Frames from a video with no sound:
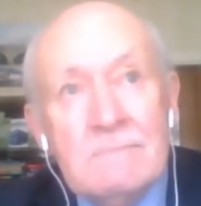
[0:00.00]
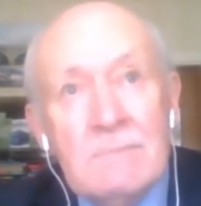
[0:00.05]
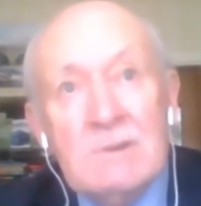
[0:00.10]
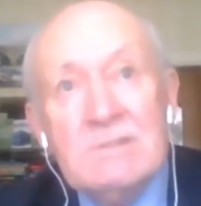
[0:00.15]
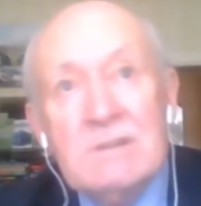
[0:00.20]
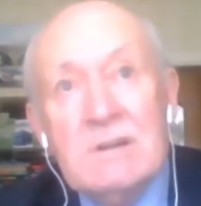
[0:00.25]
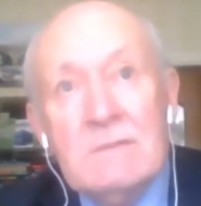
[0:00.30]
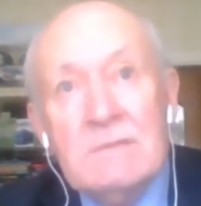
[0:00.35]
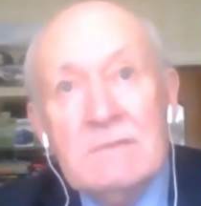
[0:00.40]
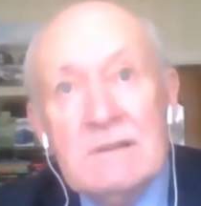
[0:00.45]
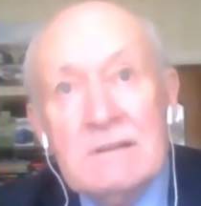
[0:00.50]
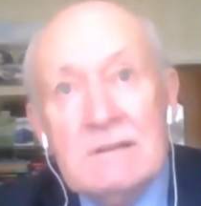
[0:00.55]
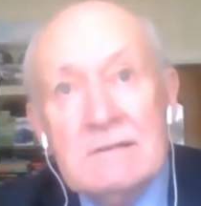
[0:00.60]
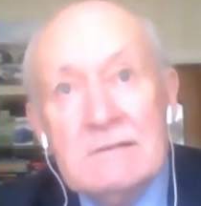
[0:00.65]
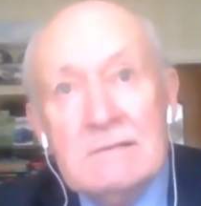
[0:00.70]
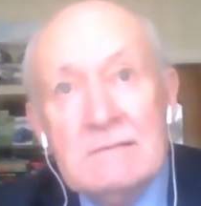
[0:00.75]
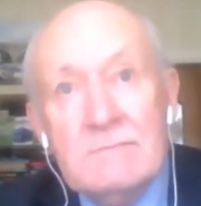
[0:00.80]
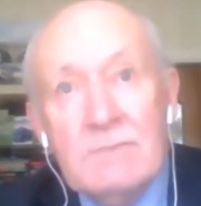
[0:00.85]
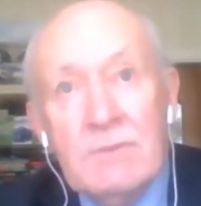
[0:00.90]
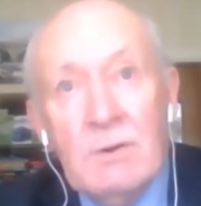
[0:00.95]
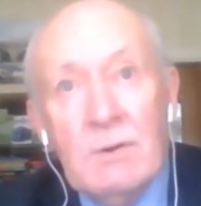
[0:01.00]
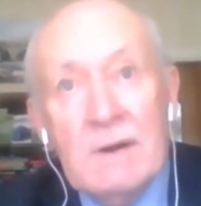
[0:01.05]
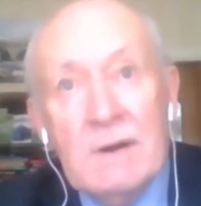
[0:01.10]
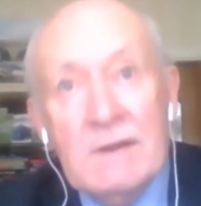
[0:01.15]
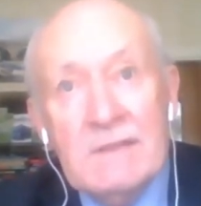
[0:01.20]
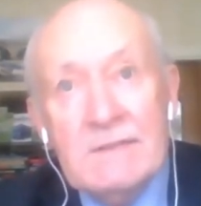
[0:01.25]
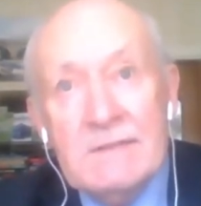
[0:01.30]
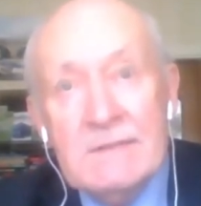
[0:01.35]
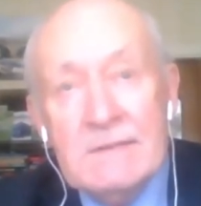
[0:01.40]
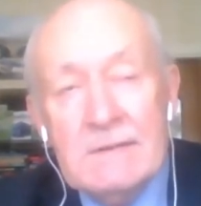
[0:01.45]
Dublin
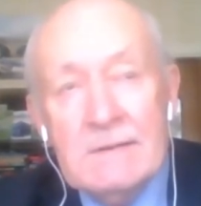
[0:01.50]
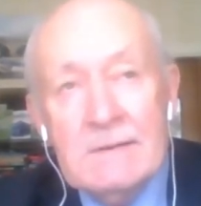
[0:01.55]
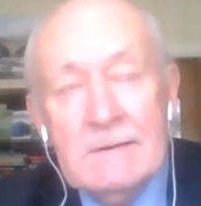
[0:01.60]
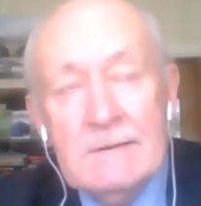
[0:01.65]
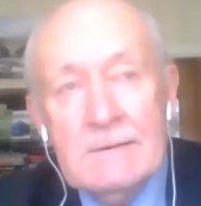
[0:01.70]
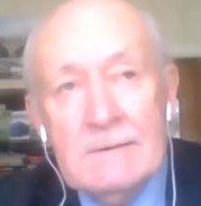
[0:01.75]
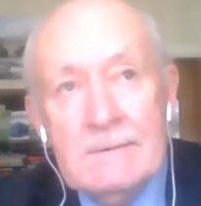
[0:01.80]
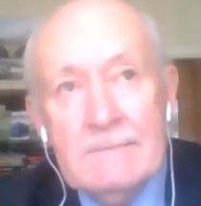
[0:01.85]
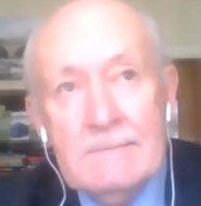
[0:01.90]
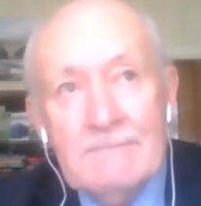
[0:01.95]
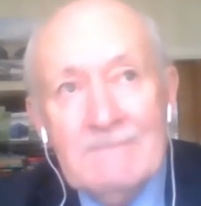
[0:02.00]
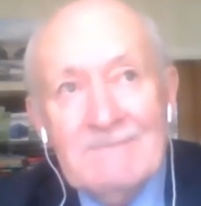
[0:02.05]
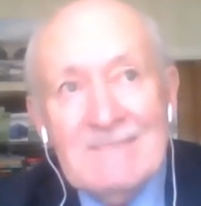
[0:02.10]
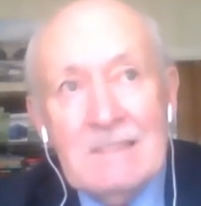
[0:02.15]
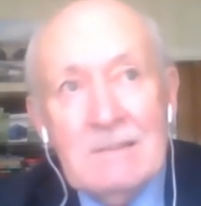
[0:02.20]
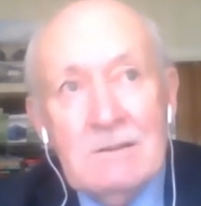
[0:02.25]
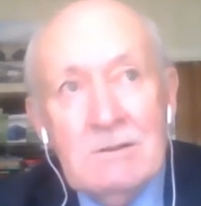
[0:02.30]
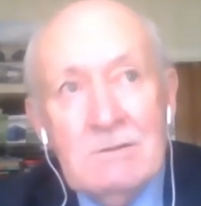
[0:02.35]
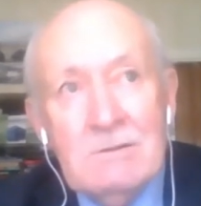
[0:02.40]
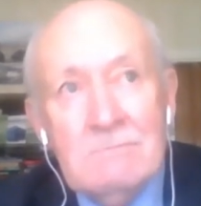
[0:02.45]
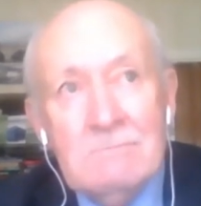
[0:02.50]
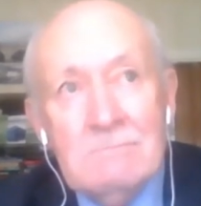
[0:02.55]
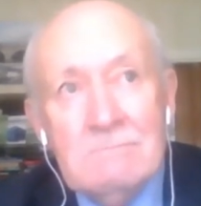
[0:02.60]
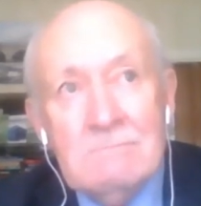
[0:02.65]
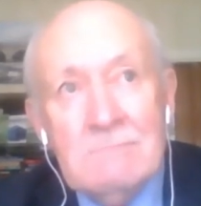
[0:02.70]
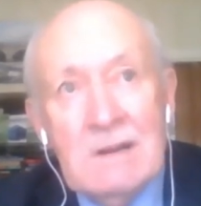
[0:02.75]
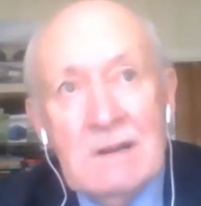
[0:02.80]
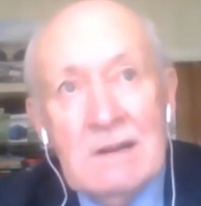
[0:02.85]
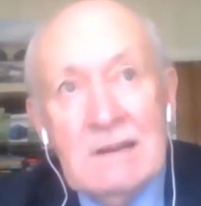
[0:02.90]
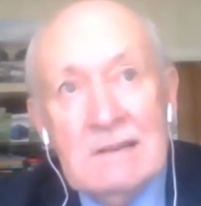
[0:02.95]
poets,
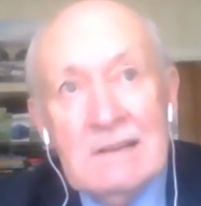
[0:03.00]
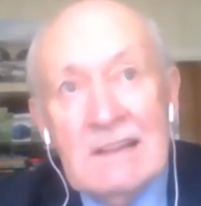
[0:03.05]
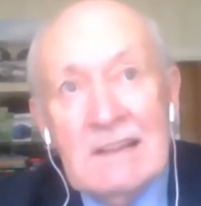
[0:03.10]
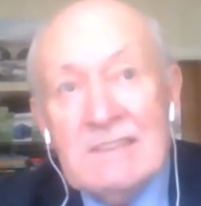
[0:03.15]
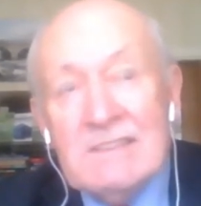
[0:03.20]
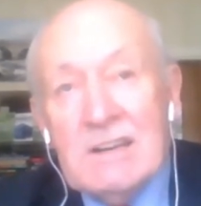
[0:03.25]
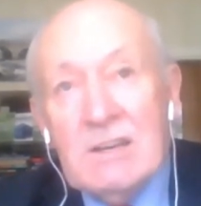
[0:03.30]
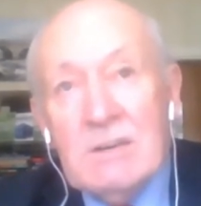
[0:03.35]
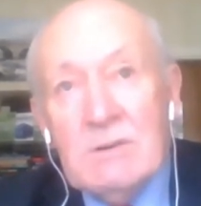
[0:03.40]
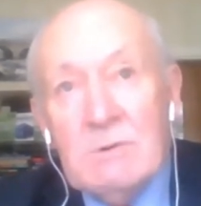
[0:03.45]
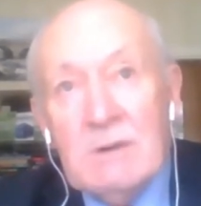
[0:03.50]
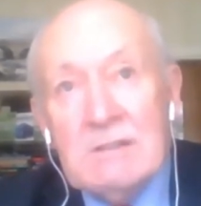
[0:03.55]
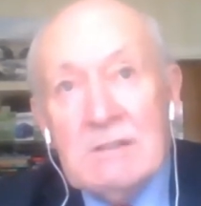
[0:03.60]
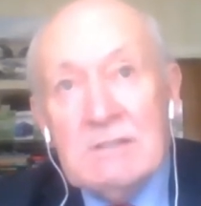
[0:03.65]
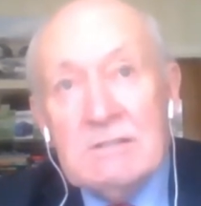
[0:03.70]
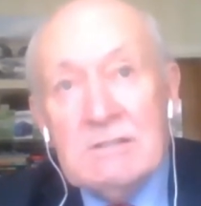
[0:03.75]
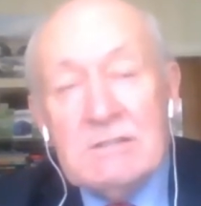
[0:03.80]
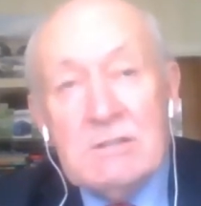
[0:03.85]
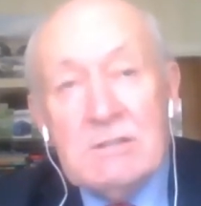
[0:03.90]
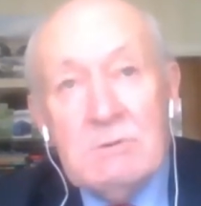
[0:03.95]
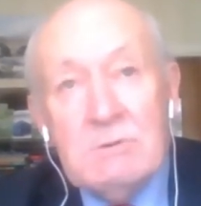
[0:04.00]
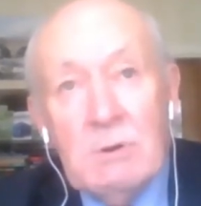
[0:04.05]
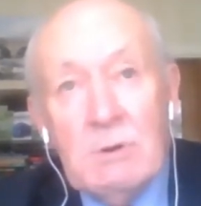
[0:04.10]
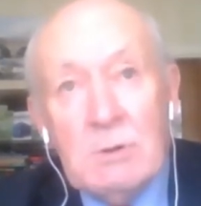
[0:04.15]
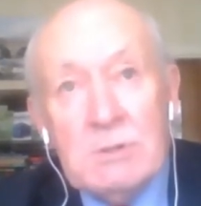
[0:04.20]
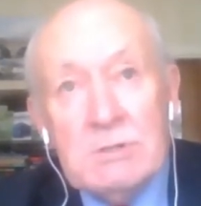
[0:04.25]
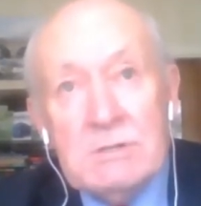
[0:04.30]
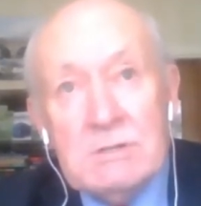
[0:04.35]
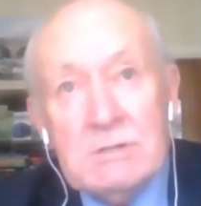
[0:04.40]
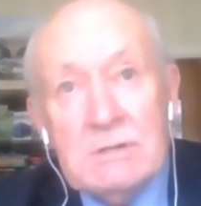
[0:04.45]
and let's say you wanted to
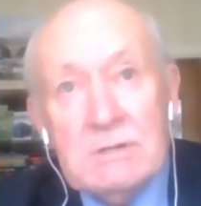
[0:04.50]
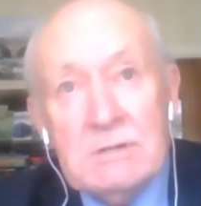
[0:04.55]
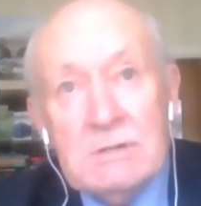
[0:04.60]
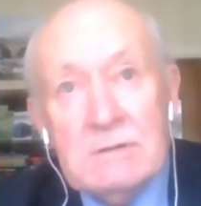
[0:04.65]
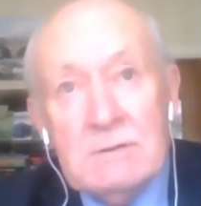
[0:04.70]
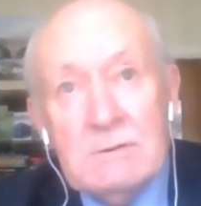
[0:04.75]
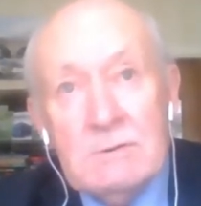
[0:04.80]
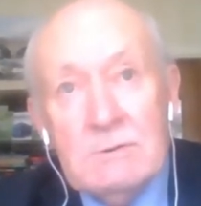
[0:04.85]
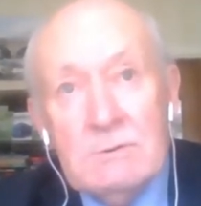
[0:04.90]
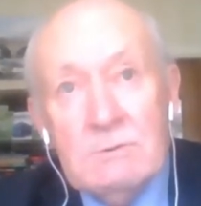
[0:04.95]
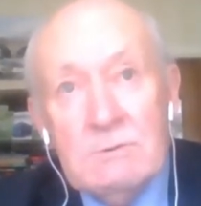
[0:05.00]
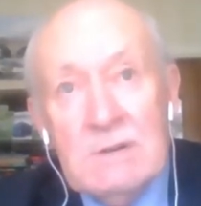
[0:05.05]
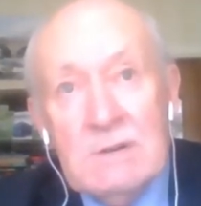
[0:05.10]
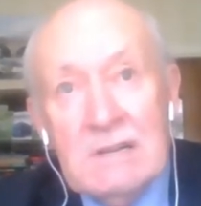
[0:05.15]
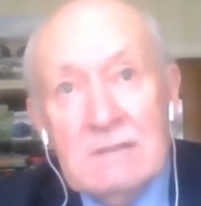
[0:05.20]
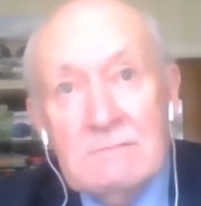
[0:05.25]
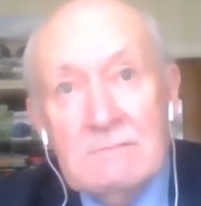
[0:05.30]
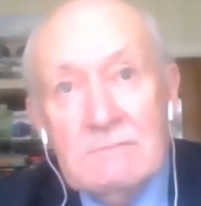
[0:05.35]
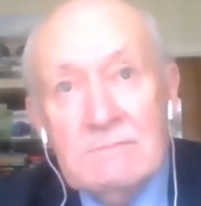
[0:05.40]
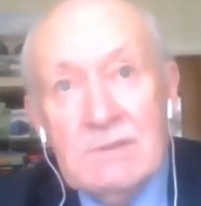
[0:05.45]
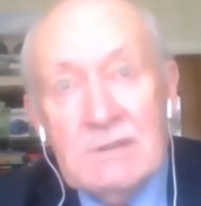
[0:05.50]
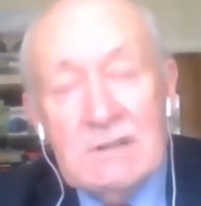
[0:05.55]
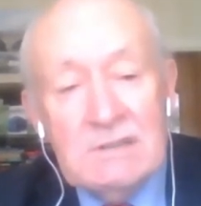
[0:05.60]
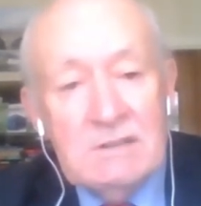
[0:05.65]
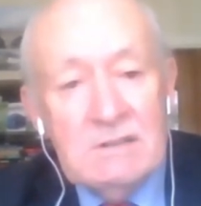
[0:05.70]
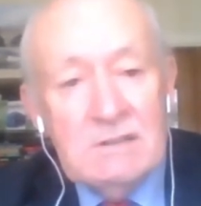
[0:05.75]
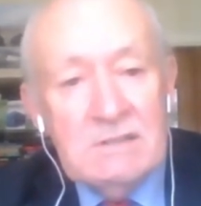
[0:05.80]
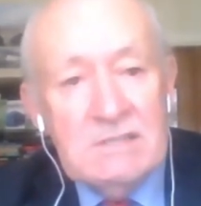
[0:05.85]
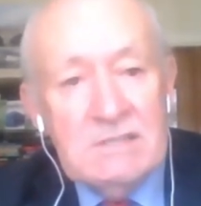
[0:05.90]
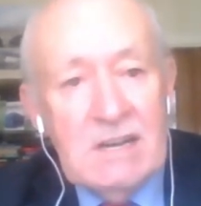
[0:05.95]
quote William
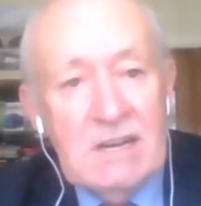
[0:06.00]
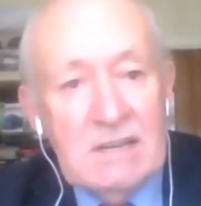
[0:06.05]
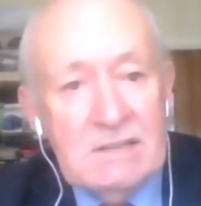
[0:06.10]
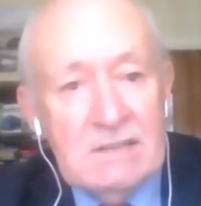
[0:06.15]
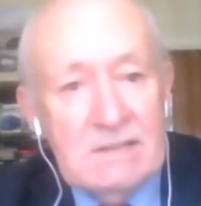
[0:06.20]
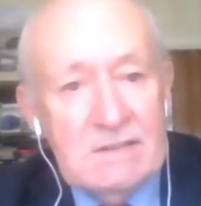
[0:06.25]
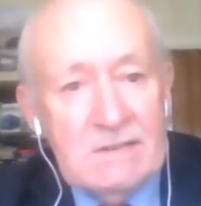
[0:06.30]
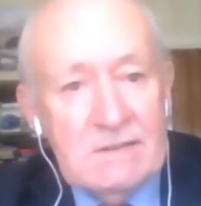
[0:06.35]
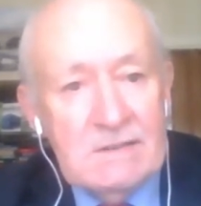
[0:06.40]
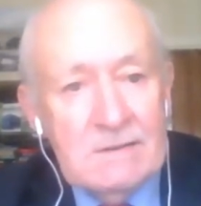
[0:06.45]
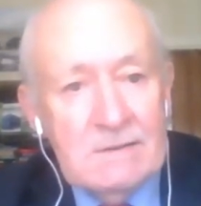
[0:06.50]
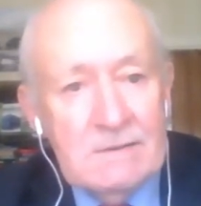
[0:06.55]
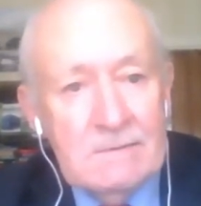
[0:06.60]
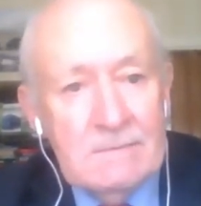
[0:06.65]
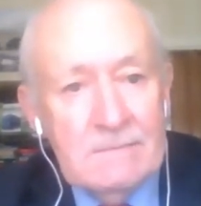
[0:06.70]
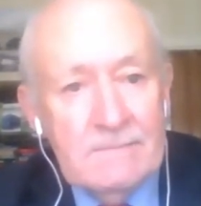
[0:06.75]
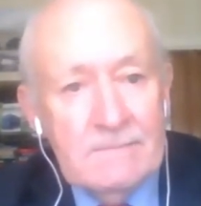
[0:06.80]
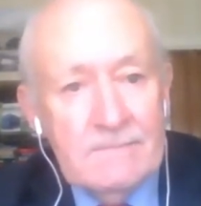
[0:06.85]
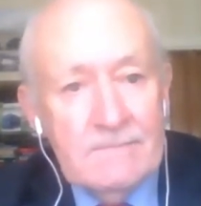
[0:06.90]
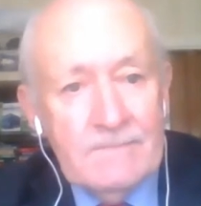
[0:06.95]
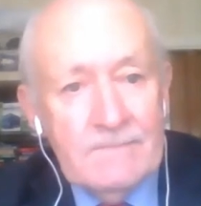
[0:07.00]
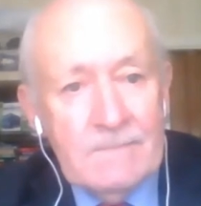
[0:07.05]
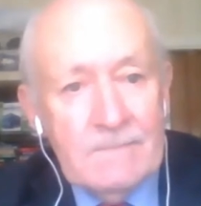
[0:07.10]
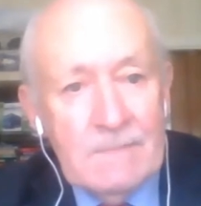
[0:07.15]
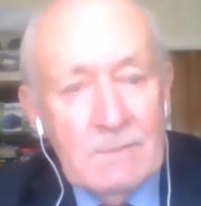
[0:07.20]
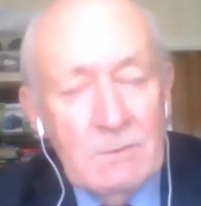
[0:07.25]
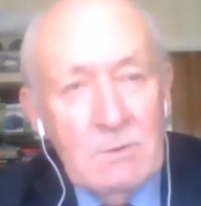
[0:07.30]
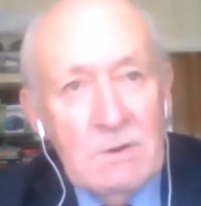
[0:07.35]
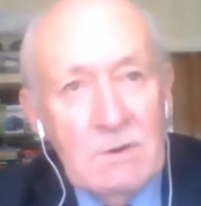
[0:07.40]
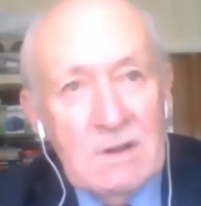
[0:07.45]
Butler Yeats,
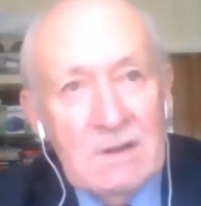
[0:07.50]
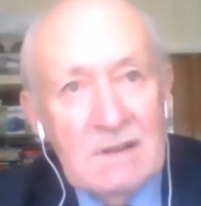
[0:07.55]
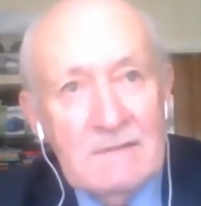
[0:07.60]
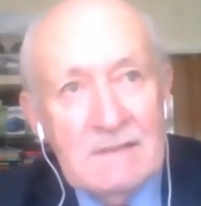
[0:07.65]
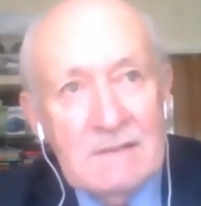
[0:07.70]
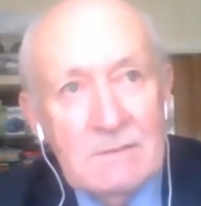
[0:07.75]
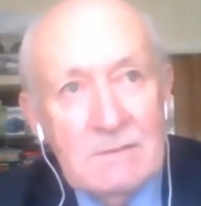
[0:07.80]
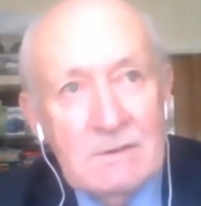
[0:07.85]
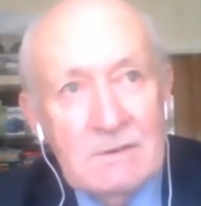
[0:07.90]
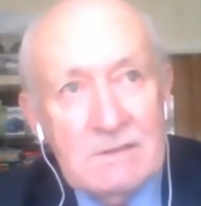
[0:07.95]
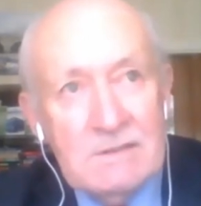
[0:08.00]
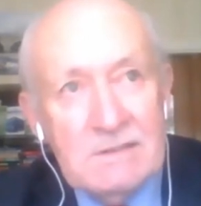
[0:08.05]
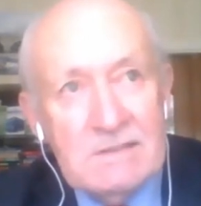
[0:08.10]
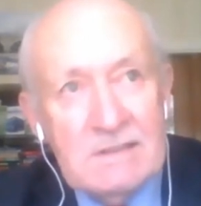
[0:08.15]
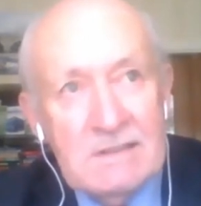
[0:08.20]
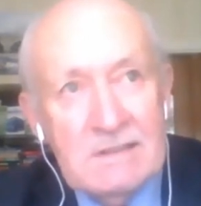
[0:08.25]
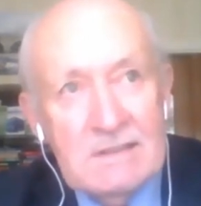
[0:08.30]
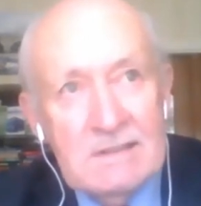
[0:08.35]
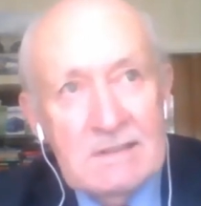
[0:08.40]
one of the most